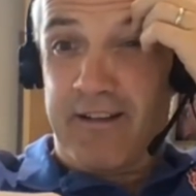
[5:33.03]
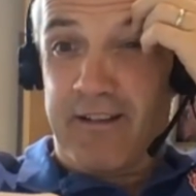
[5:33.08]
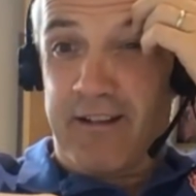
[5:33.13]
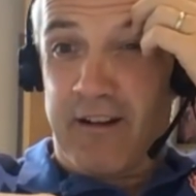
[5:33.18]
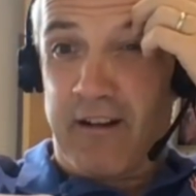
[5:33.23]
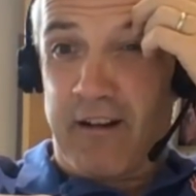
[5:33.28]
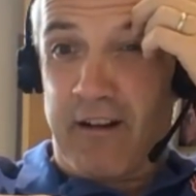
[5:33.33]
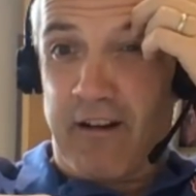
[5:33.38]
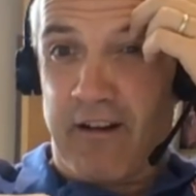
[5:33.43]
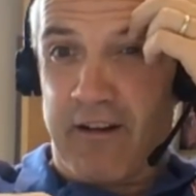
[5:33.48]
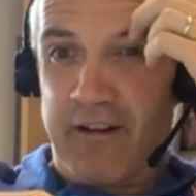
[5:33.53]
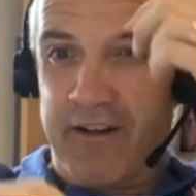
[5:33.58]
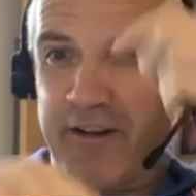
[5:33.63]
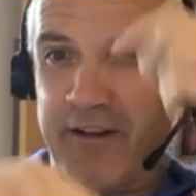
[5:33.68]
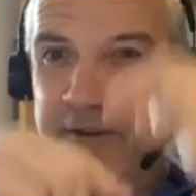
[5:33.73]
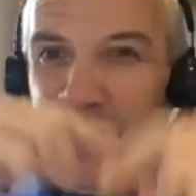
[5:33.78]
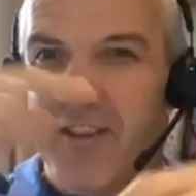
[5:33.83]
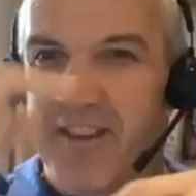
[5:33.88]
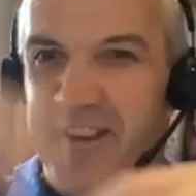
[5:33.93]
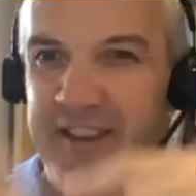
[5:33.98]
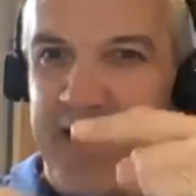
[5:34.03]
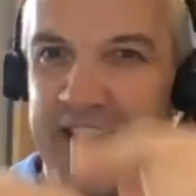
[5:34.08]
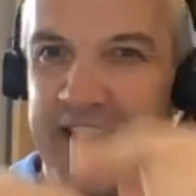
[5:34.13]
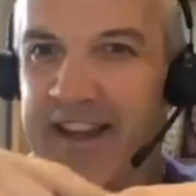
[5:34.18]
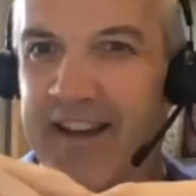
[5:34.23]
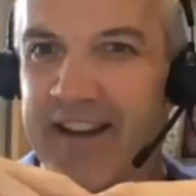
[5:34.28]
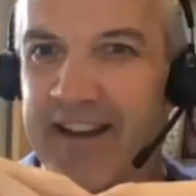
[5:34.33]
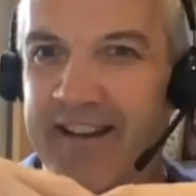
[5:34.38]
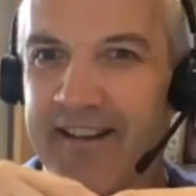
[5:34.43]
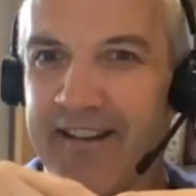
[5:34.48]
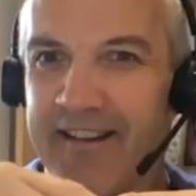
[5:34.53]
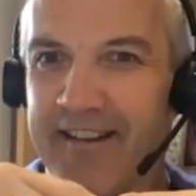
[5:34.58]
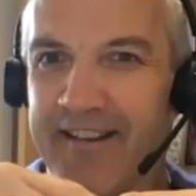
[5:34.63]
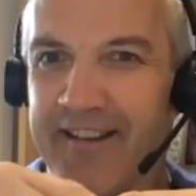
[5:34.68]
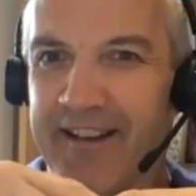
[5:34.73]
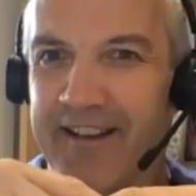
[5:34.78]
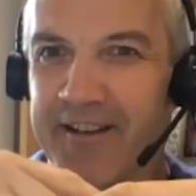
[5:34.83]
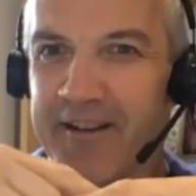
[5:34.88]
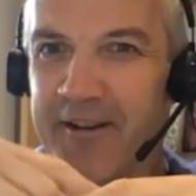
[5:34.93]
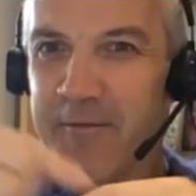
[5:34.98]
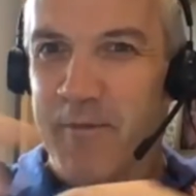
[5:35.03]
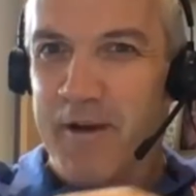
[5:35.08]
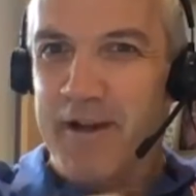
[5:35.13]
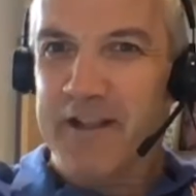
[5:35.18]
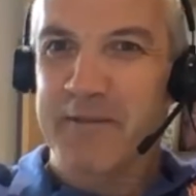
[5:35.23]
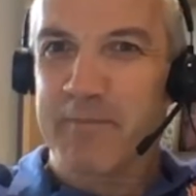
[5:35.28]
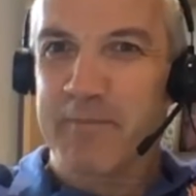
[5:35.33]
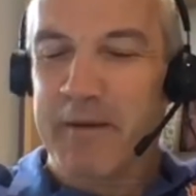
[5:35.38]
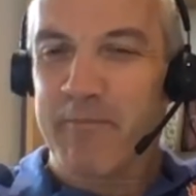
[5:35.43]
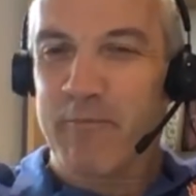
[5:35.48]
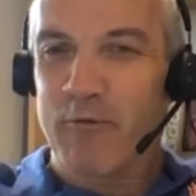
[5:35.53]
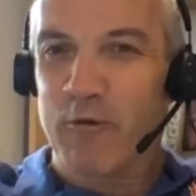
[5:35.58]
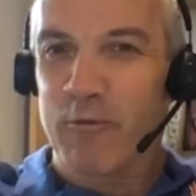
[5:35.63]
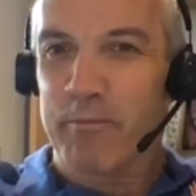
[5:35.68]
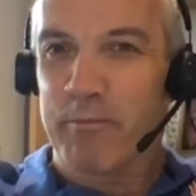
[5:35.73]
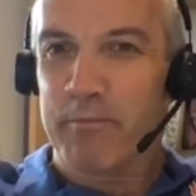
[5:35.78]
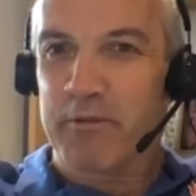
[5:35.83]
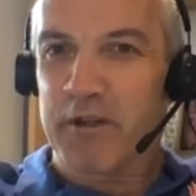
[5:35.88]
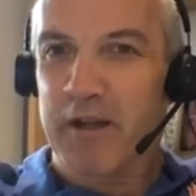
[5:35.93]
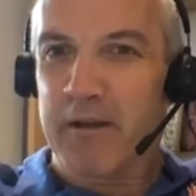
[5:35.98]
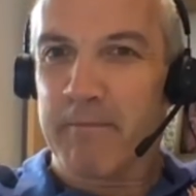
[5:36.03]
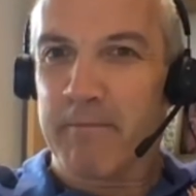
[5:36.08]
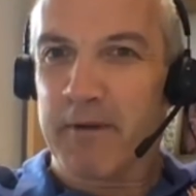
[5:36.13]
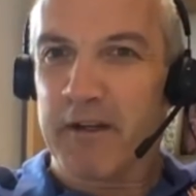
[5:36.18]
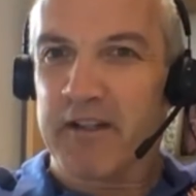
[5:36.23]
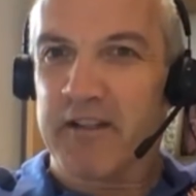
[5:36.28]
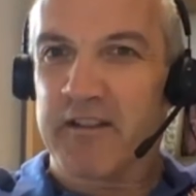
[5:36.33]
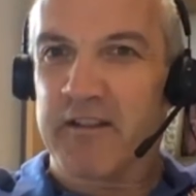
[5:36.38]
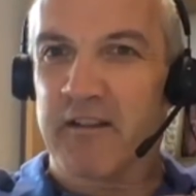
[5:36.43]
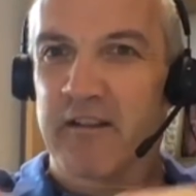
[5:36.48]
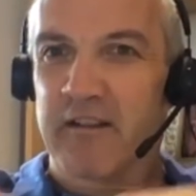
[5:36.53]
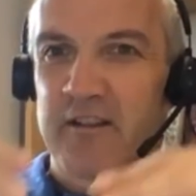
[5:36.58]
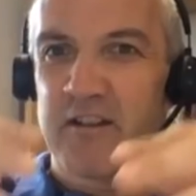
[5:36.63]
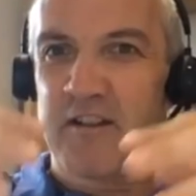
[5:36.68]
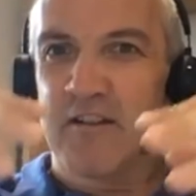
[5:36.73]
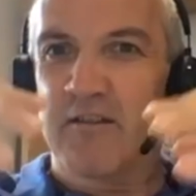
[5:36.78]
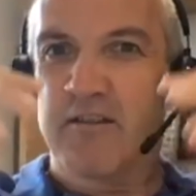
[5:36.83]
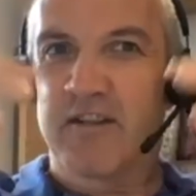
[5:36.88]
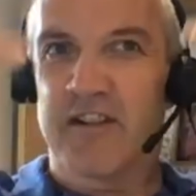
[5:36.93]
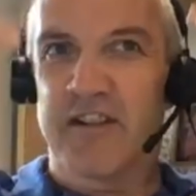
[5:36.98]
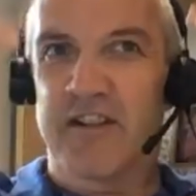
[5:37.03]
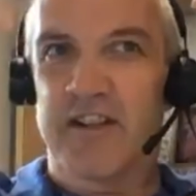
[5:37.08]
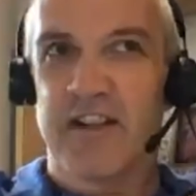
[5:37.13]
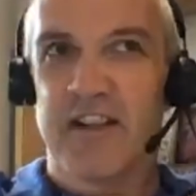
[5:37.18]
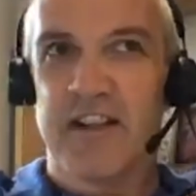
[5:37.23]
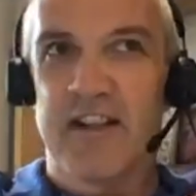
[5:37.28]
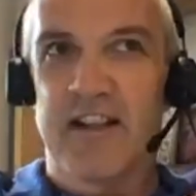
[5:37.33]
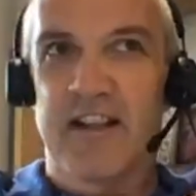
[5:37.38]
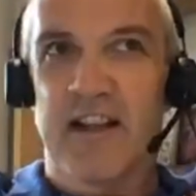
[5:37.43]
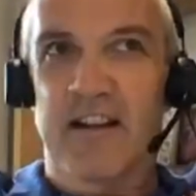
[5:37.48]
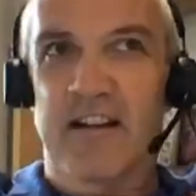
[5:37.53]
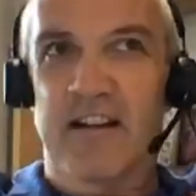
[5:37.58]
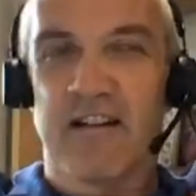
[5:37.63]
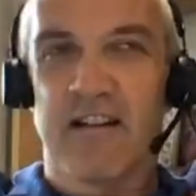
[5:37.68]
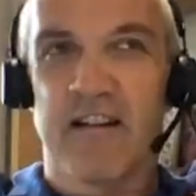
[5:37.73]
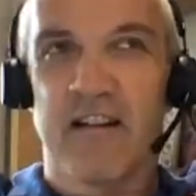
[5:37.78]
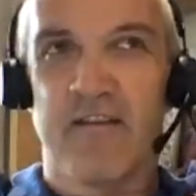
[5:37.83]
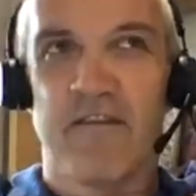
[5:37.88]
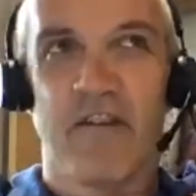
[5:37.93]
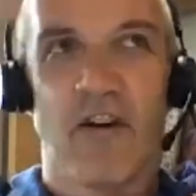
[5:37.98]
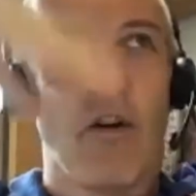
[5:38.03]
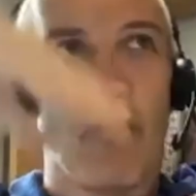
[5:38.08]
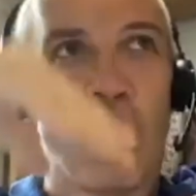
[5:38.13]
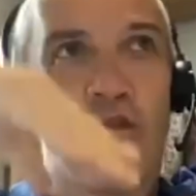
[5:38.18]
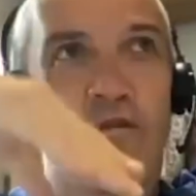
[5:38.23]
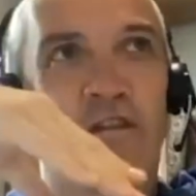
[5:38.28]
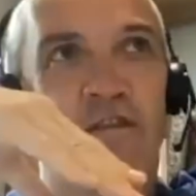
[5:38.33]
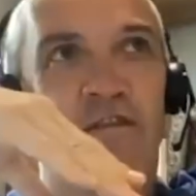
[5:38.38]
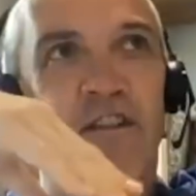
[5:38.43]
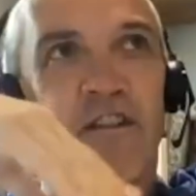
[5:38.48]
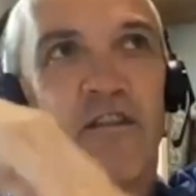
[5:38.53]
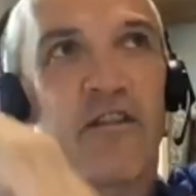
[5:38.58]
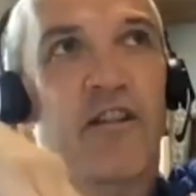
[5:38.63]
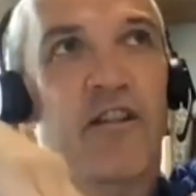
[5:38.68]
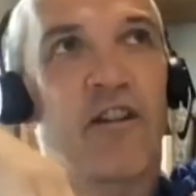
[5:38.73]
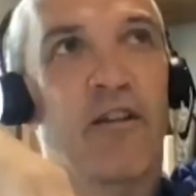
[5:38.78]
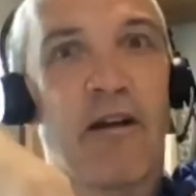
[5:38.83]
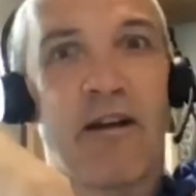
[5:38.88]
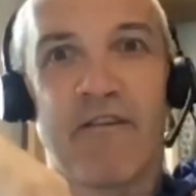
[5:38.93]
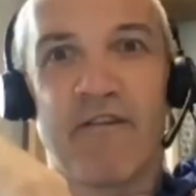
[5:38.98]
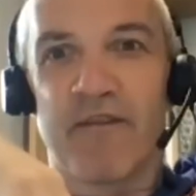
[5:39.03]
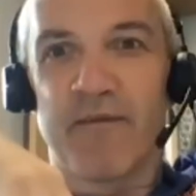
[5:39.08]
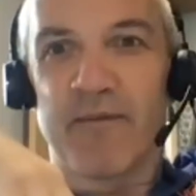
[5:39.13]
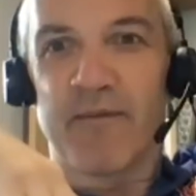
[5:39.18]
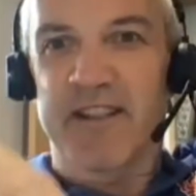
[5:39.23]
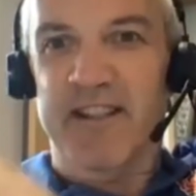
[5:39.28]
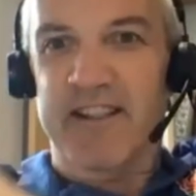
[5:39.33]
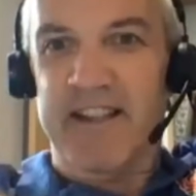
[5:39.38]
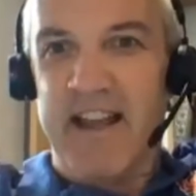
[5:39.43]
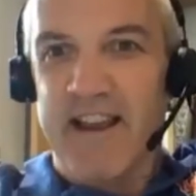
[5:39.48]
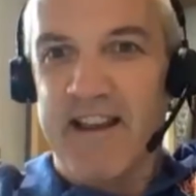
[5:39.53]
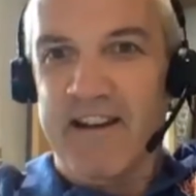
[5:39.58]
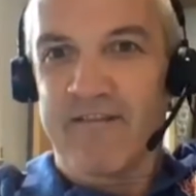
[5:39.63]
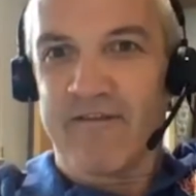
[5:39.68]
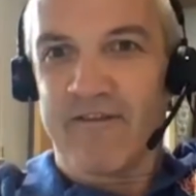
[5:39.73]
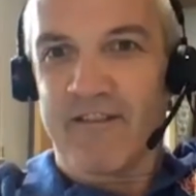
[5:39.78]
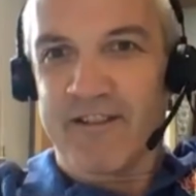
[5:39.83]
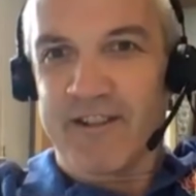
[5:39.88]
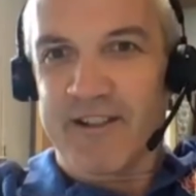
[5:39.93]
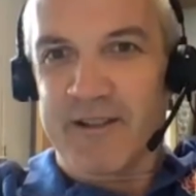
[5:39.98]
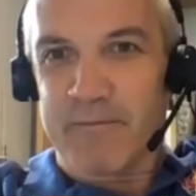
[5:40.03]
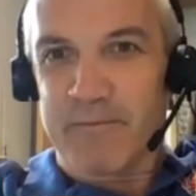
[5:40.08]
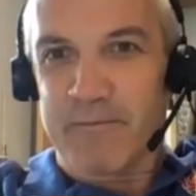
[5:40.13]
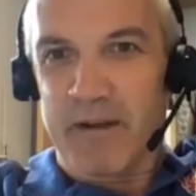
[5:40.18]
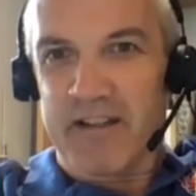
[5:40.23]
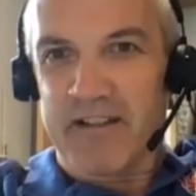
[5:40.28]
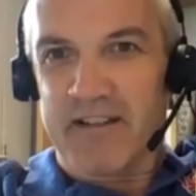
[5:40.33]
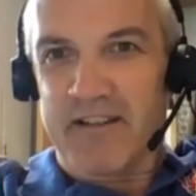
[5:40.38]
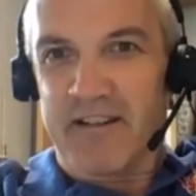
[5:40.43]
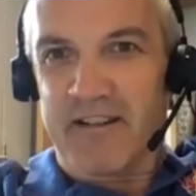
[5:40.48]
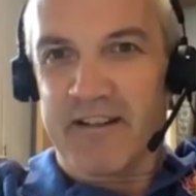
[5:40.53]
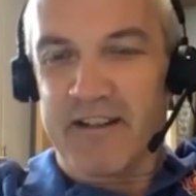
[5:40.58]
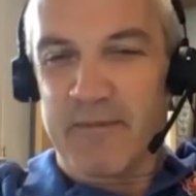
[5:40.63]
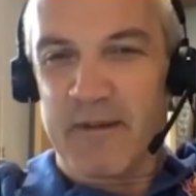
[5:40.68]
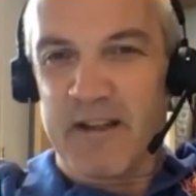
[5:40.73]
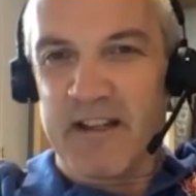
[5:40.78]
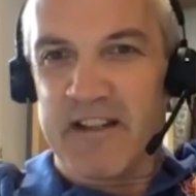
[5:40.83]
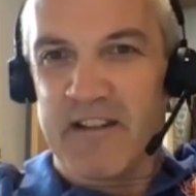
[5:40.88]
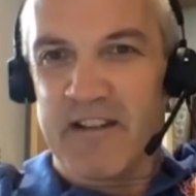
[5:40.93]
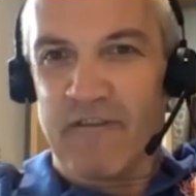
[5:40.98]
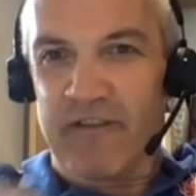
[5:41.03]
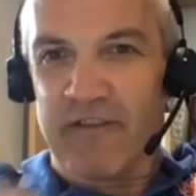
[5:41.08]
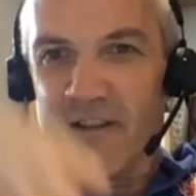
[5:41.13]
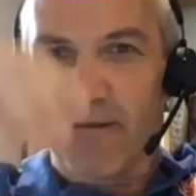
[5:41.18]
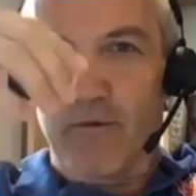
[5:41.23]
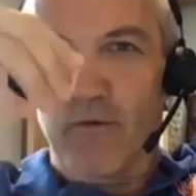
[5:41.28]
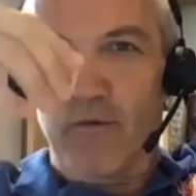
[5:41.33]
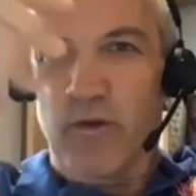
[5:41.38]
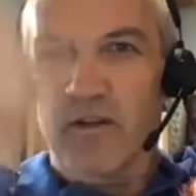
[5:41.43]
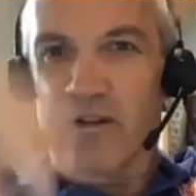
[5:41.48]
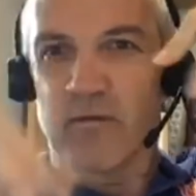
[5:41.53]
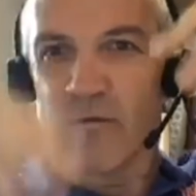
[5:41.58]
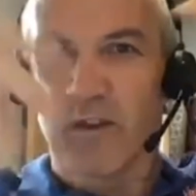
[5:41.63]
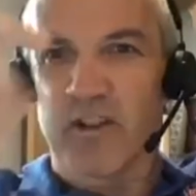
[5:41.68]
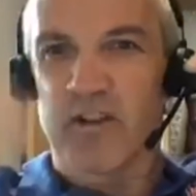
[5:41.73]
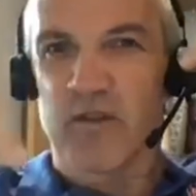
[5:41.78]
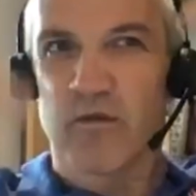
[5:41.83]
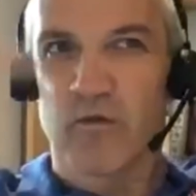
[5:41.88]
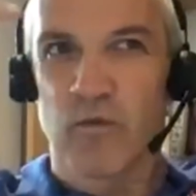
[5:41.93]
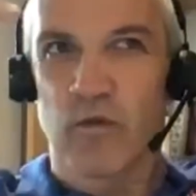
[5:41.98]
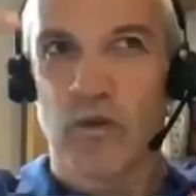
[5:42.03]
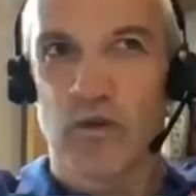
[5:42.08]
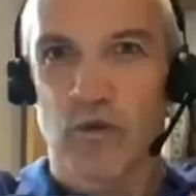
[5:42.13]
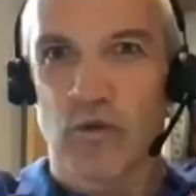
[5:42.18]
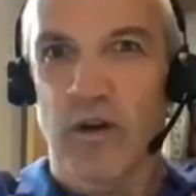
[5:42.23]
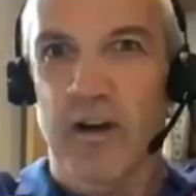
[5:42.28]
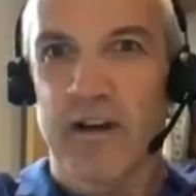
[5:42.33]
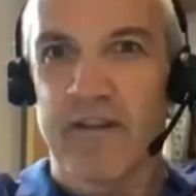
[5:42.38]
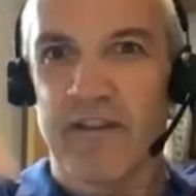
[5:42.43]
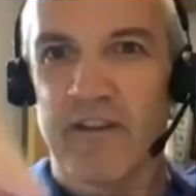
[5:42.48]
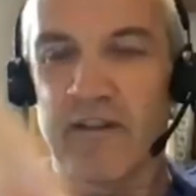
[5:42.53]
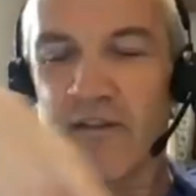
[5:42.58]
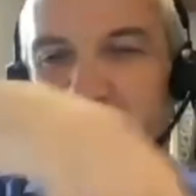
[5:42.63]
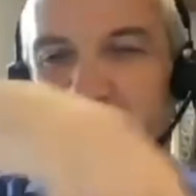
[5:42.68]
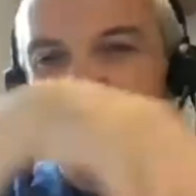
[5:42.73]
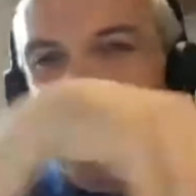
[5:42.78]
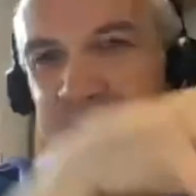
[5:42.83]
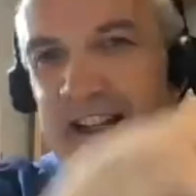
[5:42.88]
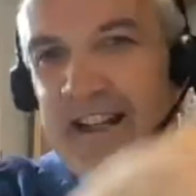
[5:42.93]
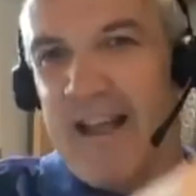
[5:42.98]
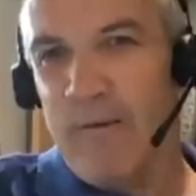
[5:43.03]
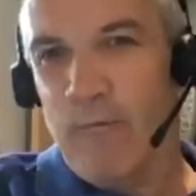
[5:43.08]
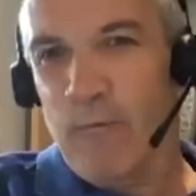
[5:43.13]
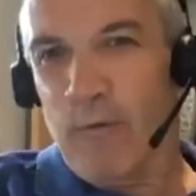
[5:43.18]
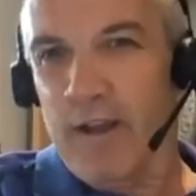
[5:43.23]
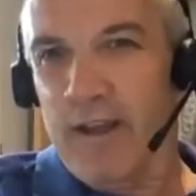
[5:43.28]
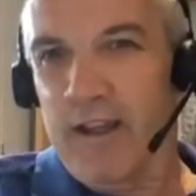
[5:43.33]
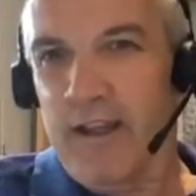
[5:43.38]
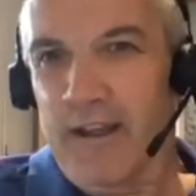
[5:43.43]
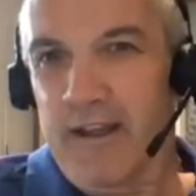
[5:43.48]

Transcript: are you thinking that you might spend more time pitch side? Do you see that kind of overview that you have from the stand versus pitch side has been different? I mean, what would drive you to think that way?